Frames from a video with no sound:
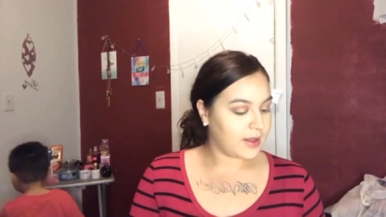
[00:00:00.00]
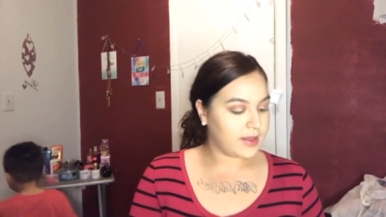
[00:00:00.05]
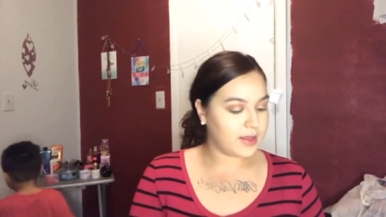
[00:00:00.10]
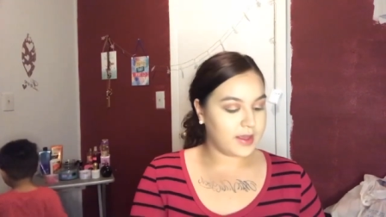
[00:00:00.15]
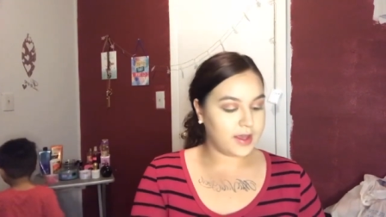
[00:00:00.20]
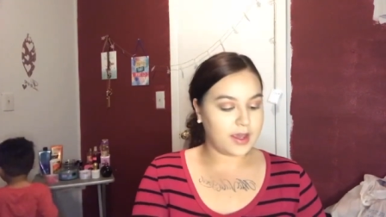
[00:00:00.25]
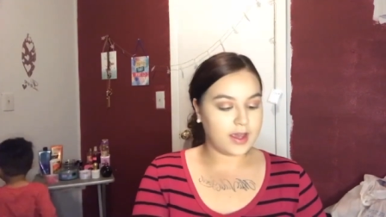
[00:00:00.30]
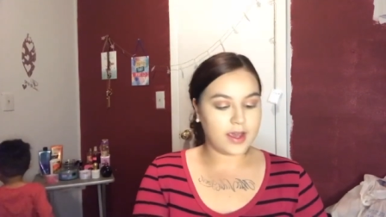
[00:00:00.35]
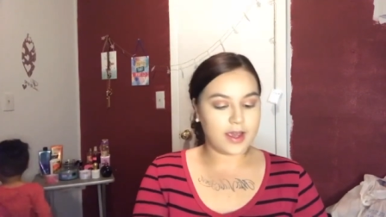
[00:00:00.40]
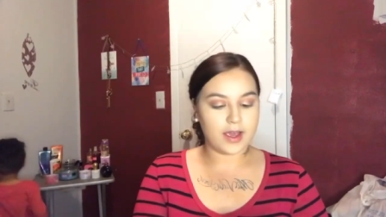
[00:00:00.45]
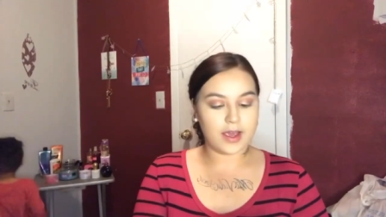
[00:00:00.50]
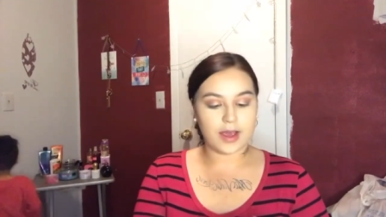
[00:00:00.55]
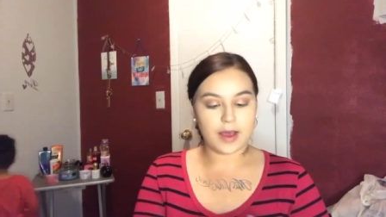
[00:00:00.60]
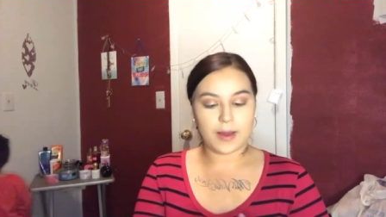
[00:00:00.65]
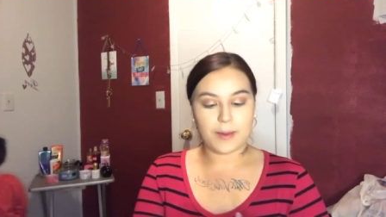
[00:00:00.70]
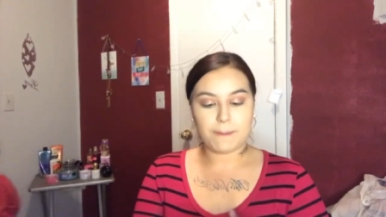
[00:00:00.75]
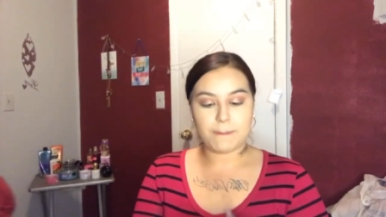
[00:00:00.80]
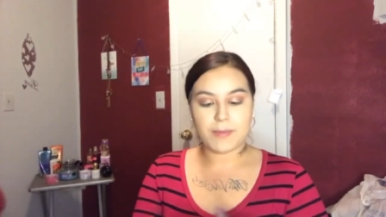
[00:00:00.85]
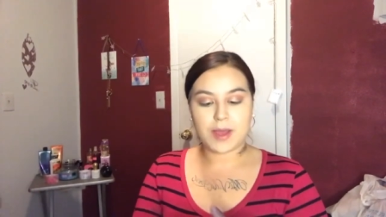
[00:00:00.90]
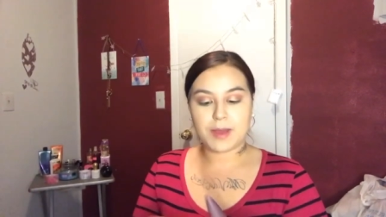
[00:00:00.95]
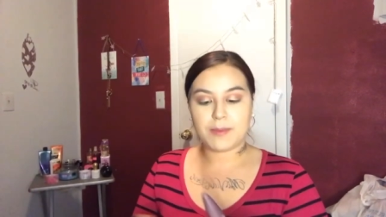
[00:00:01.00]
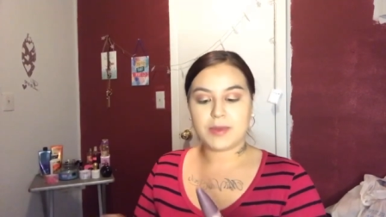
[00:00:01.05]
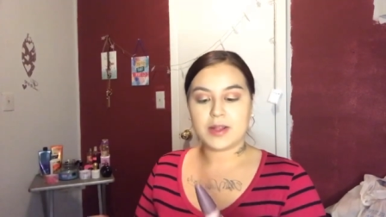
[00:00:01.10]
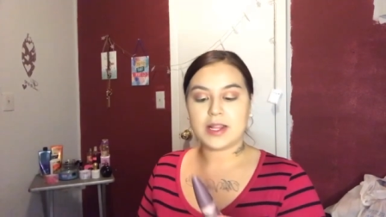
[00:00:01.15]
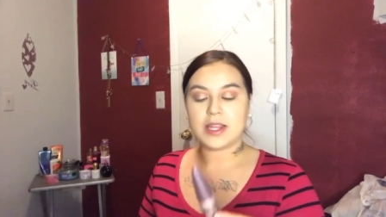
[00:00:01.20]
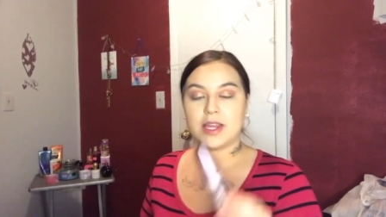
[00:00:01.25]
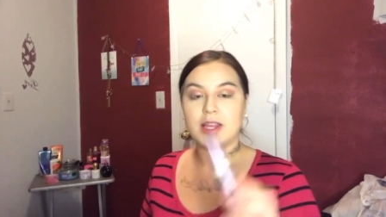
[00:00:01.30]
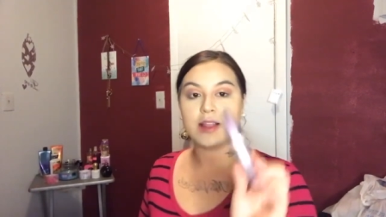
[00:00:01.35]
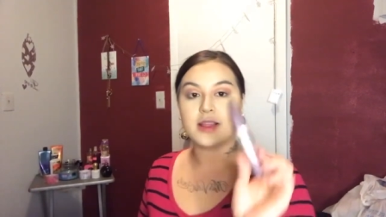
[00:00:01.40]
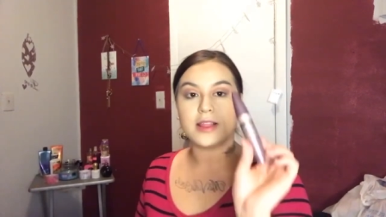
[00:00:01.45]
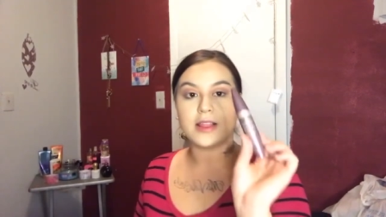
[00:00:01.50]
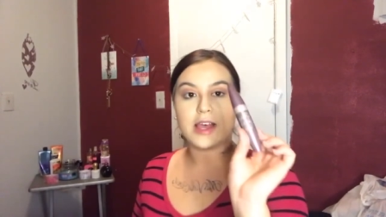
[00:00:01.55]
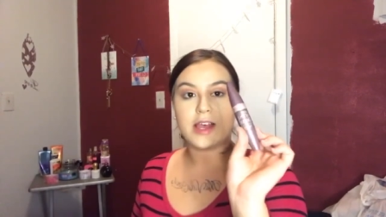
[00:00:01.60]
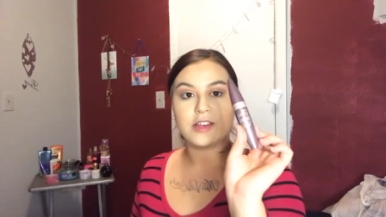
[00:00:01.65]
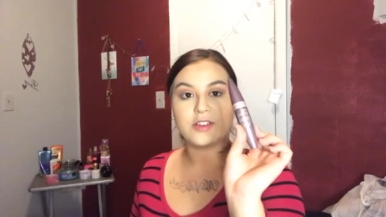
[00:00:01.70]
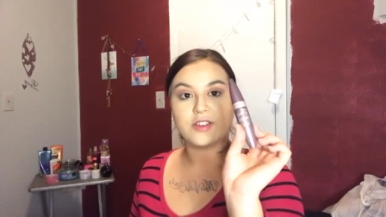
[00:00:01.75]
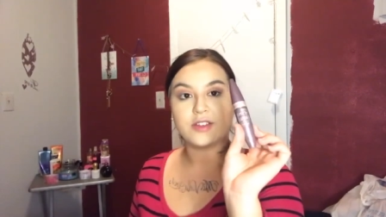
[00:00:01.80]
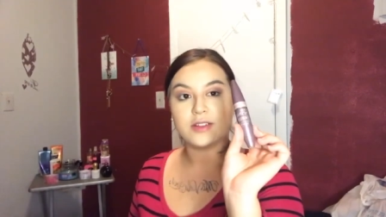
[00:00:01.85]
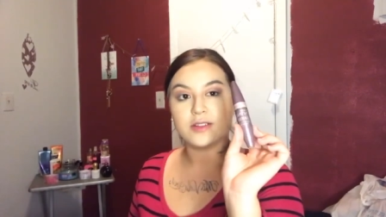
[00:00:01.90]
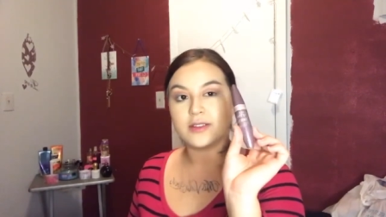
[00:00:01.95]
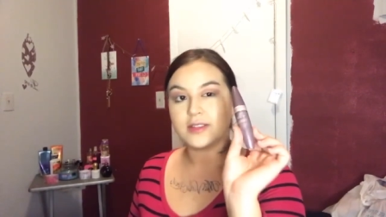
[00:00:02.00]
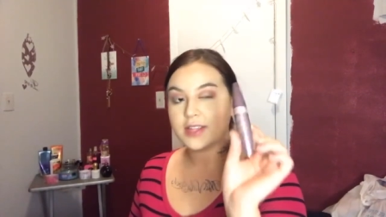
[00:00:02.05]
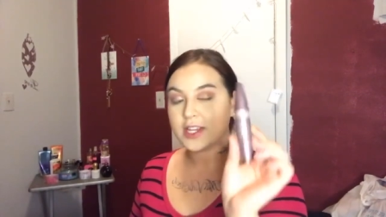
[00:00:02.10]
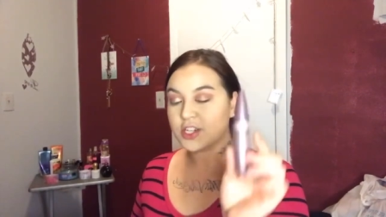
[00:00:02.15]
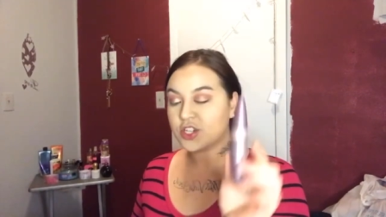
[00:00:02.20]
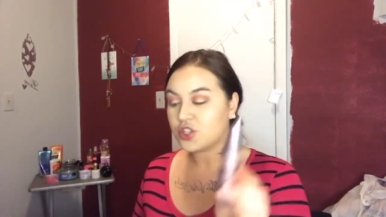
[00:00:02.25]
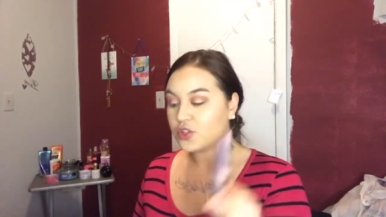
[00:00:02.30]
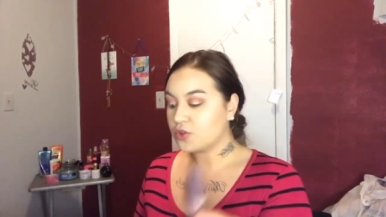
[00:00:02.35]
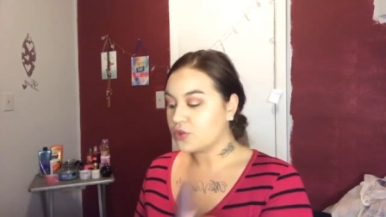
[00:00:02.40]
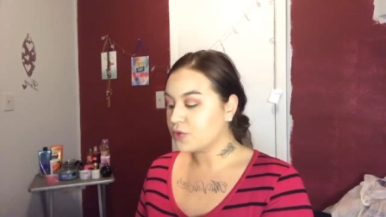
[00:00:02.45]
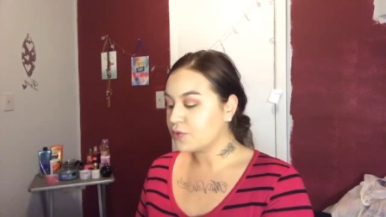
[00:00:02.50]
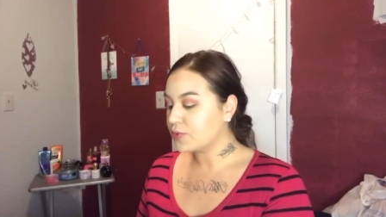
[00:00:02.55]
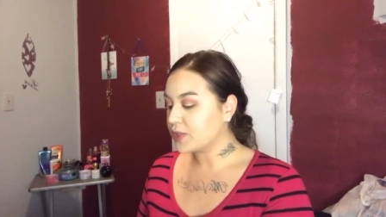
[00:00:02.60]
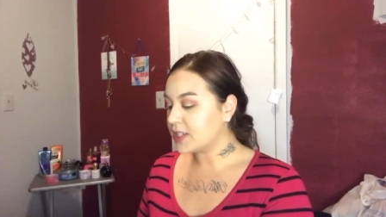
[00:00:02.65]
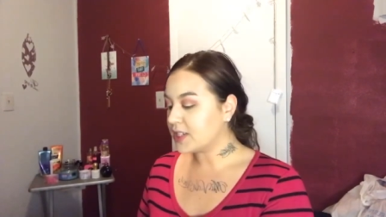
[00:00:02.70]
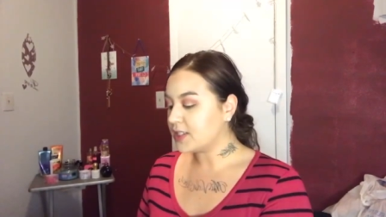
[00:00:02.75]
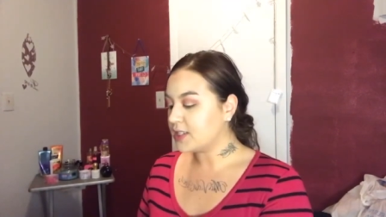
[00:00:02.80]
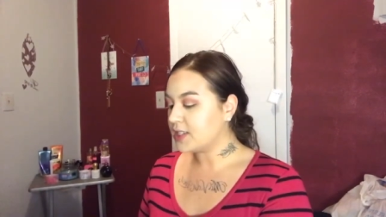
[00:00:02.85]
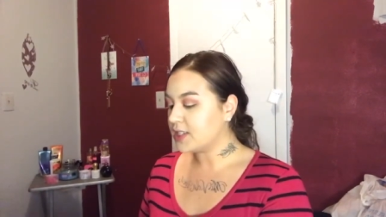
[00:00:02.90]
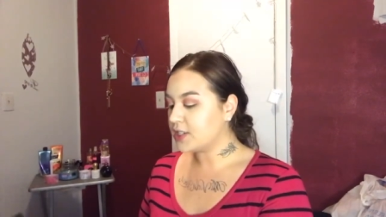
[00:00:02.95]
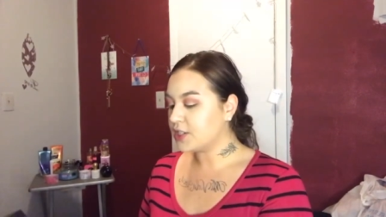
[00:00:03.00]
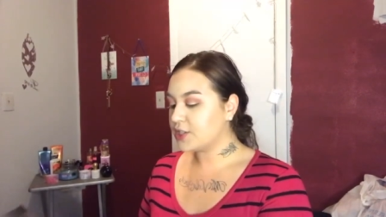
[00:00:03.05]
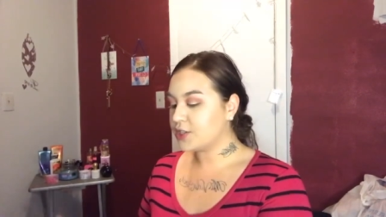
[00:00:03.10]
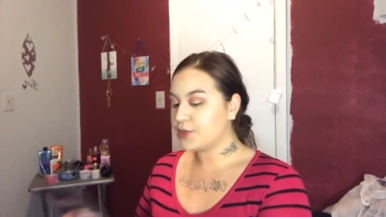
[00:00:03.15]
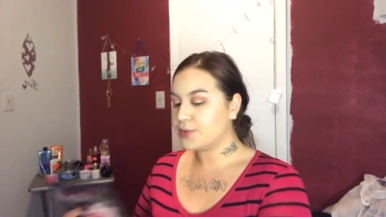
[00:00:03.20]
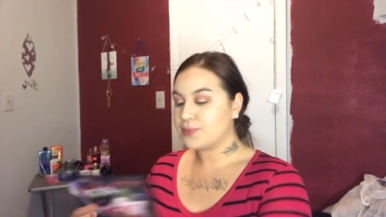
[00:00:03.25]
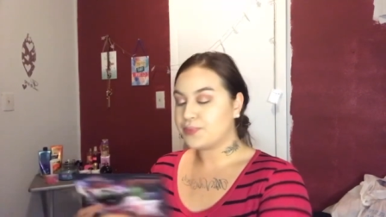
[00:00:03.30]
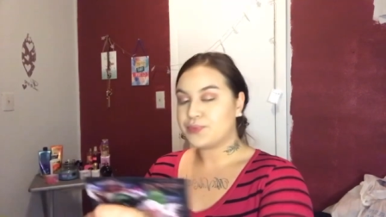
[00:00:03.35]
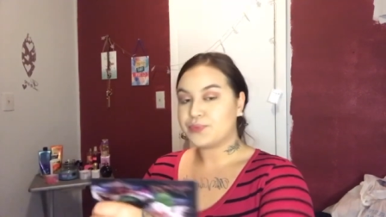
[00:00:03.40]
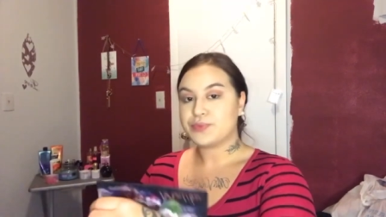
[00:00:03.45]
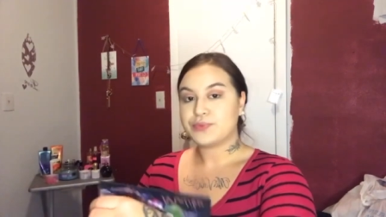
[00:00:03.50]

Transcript: the Maybelline Lash Sensational right here.